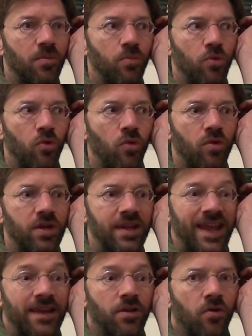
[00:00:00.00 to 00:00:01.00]
mood, and
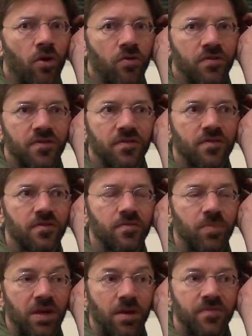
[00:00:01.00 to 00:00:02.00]
then
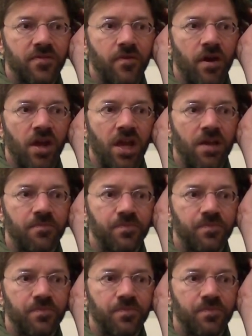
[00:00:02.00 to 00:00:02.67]
becomes very